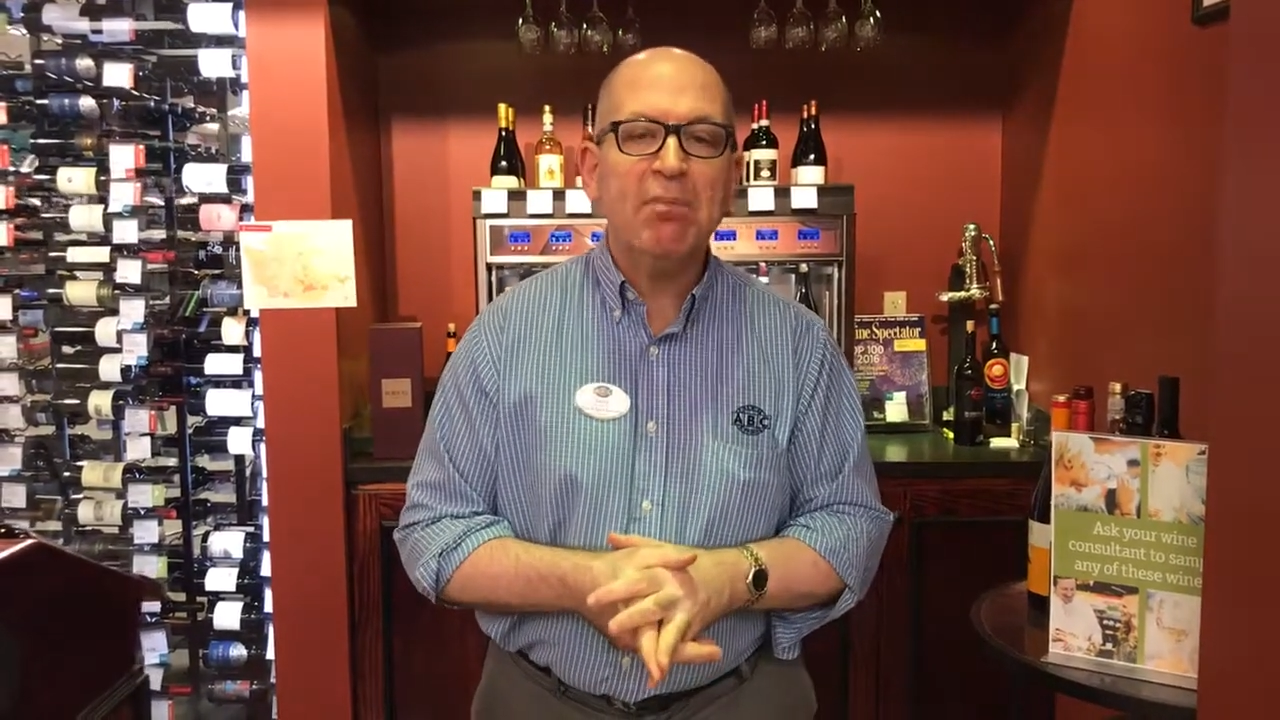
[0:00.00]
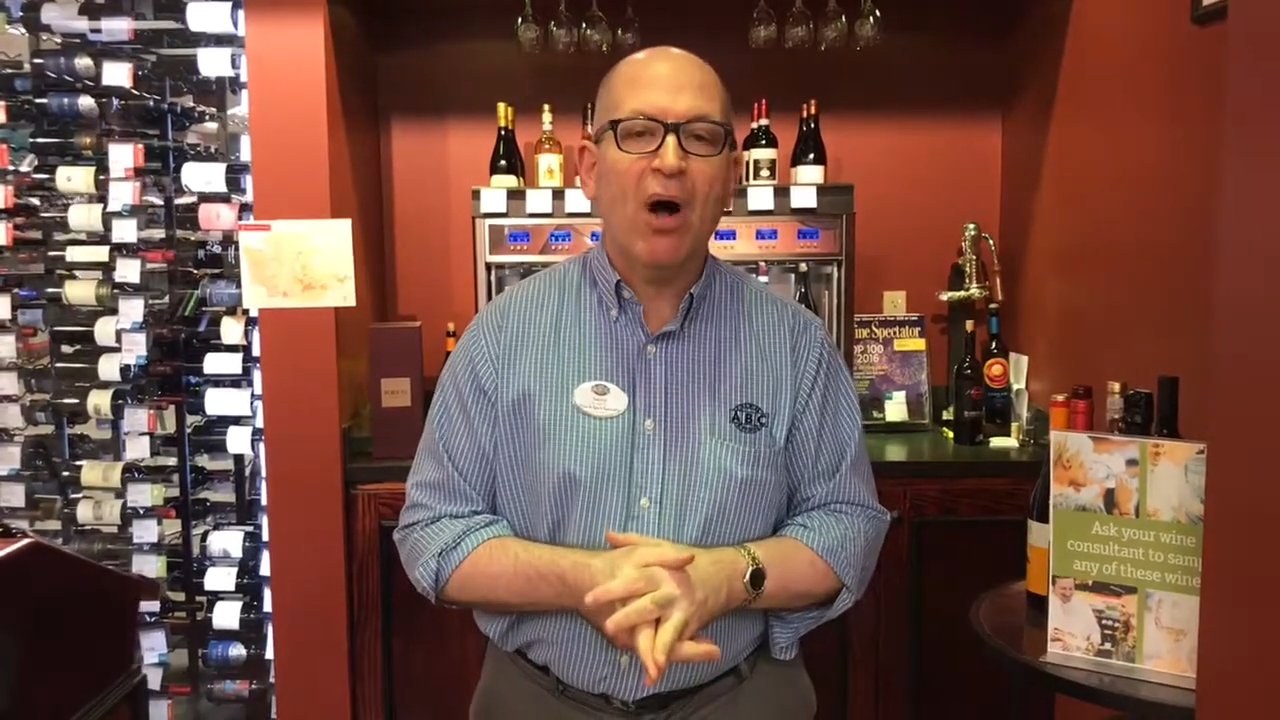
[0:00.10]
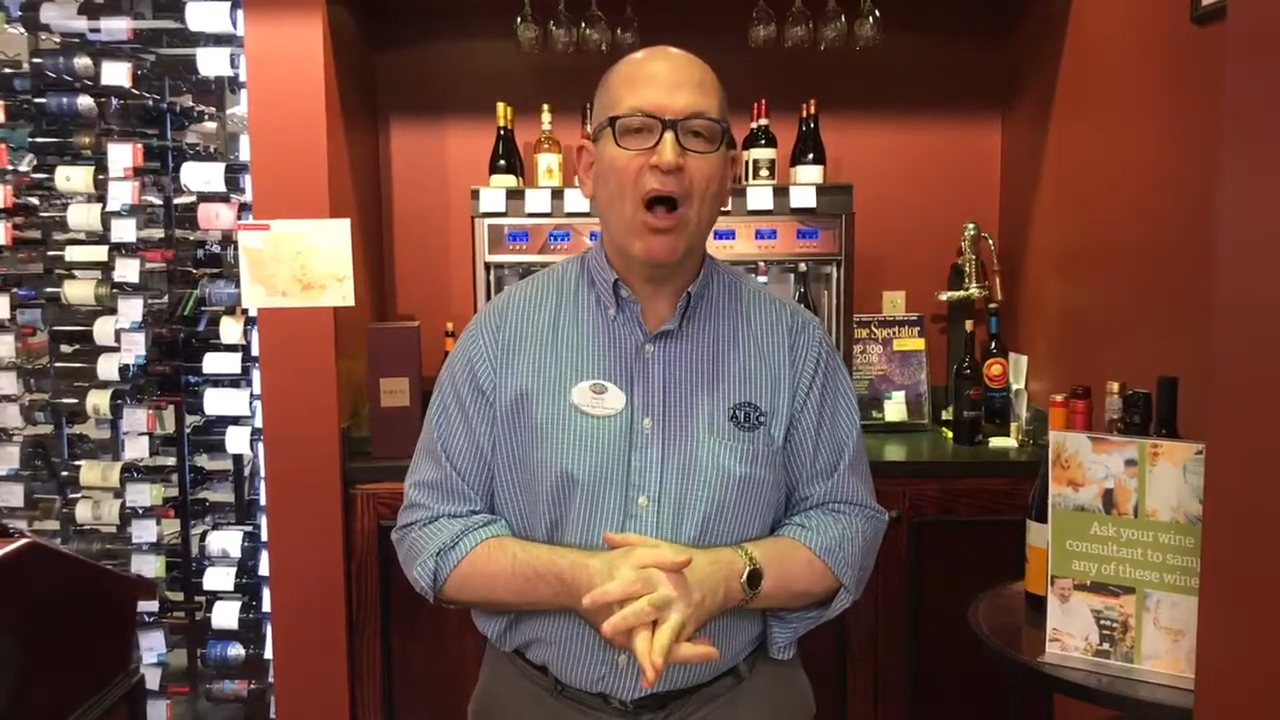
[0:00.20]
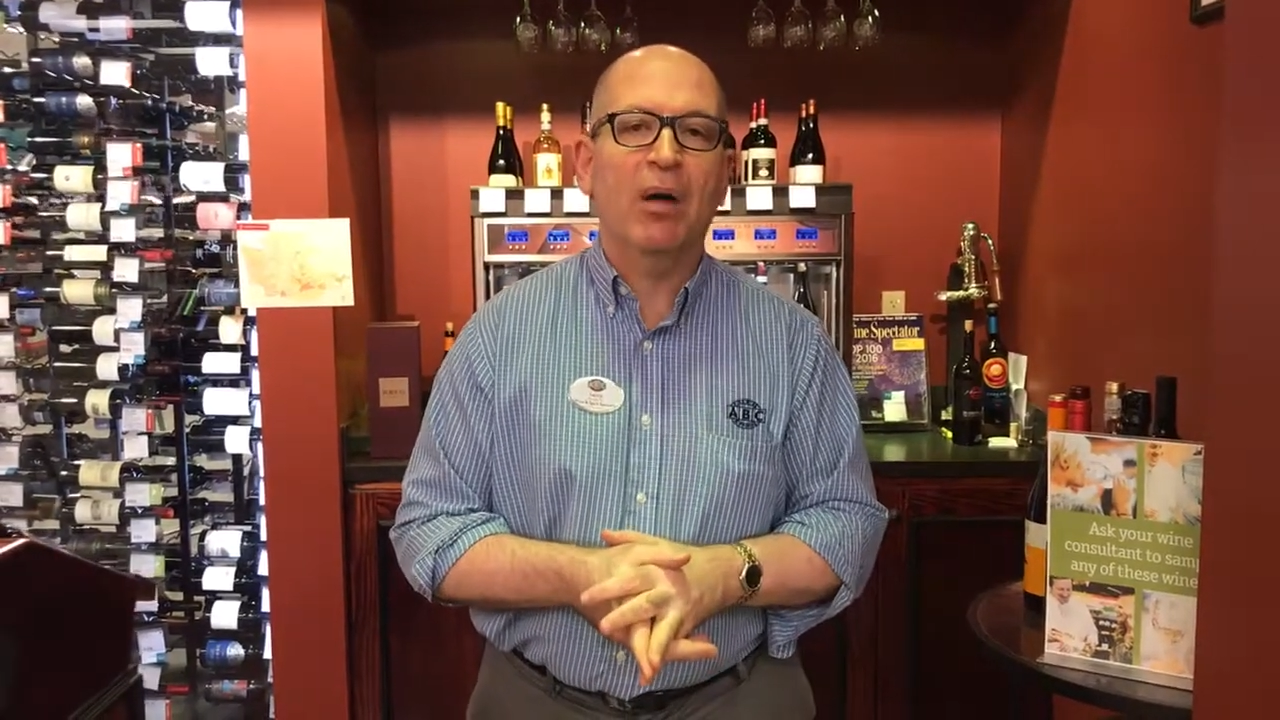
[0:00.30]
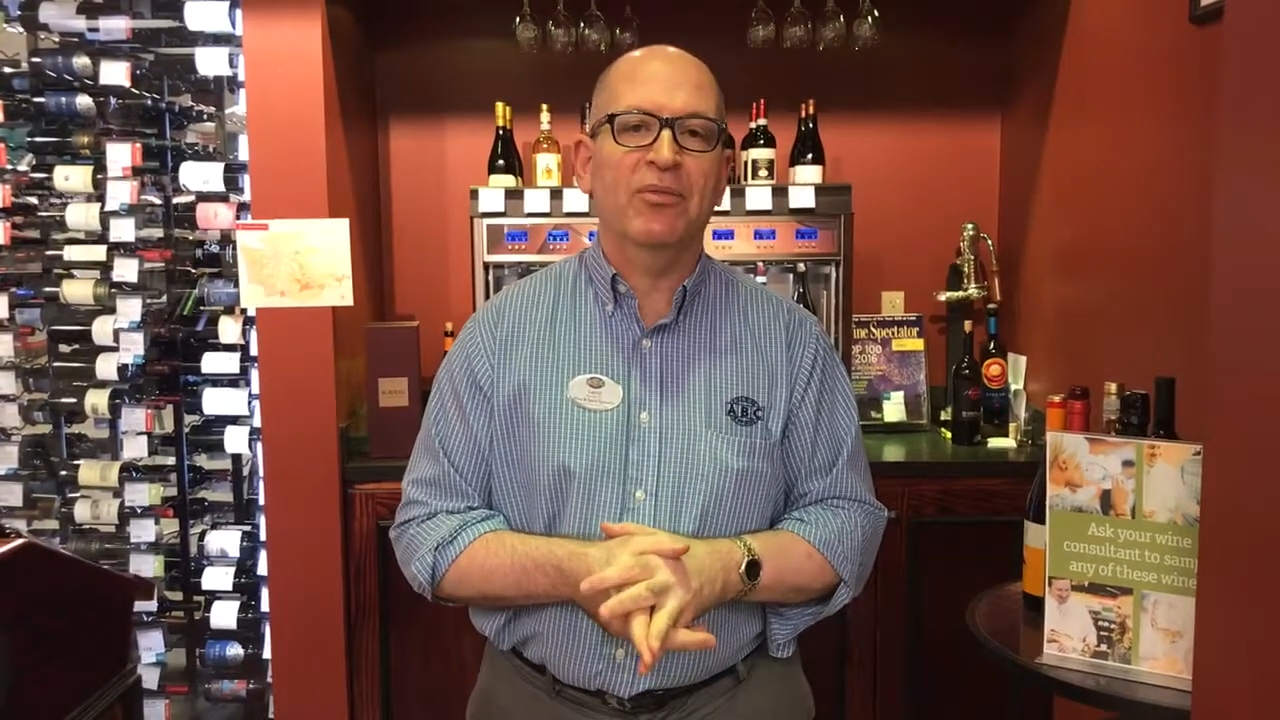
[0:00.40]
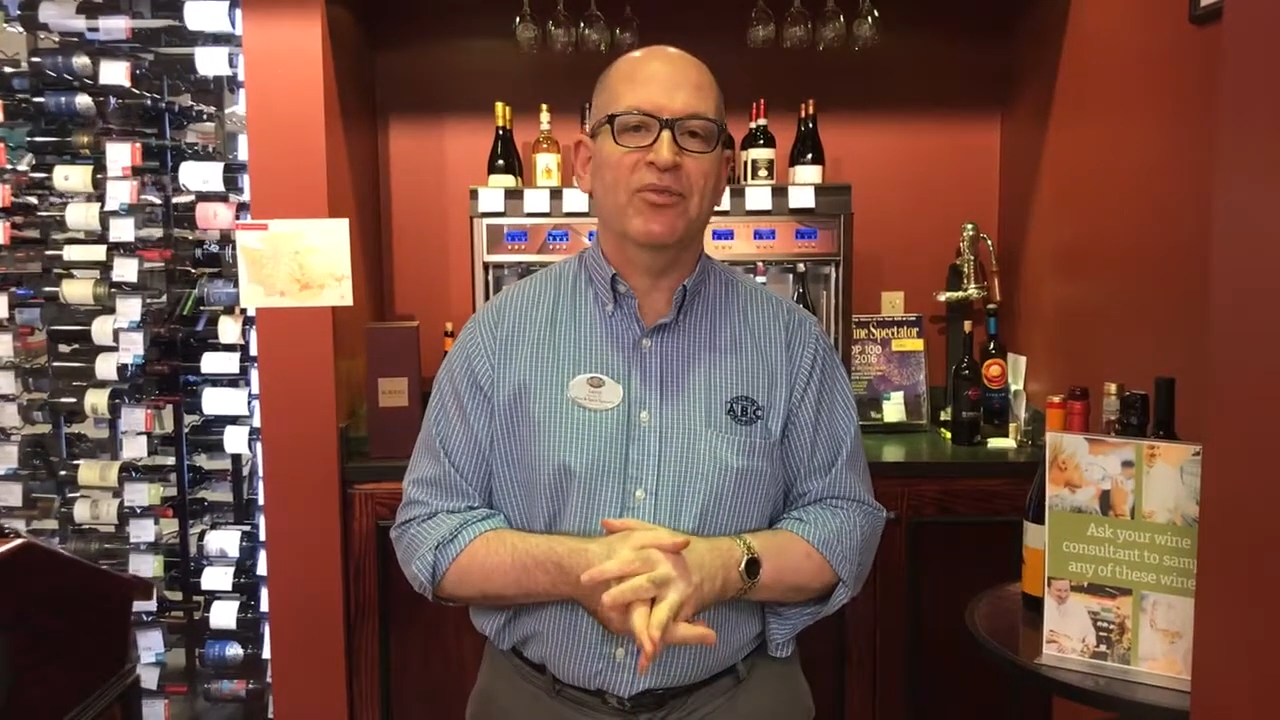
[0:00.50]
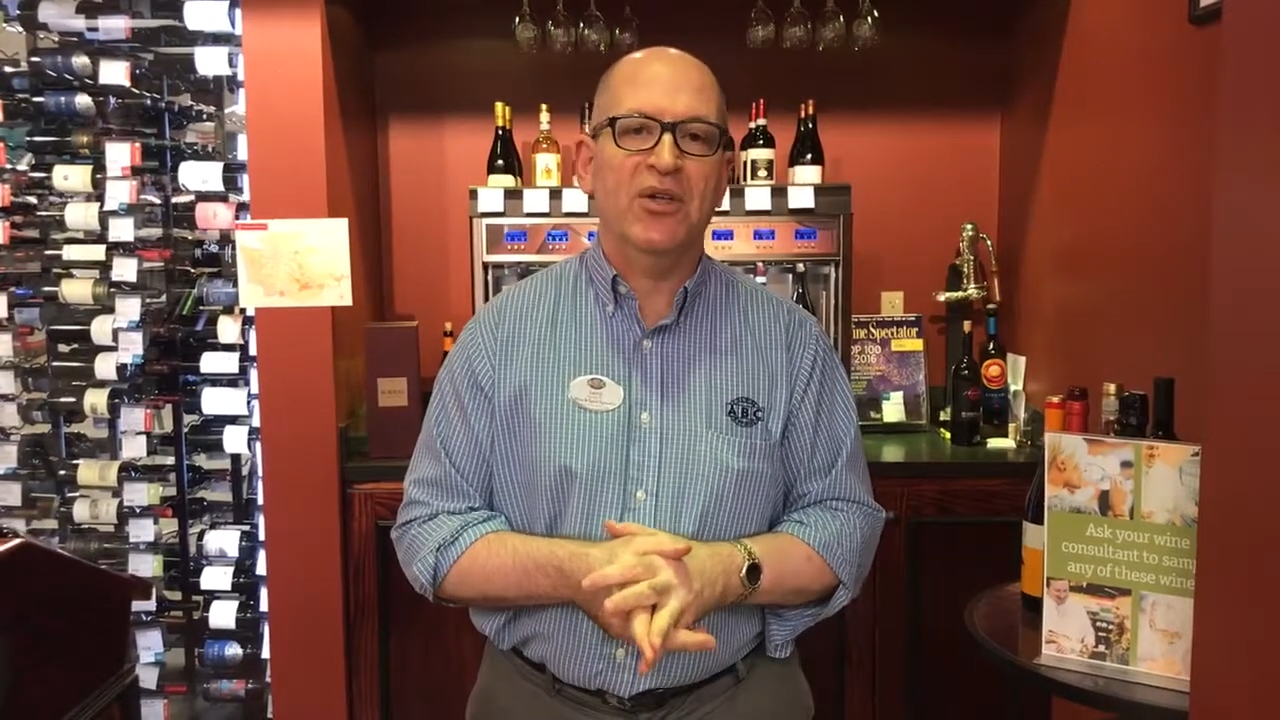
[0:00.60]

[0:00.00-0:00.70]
Palms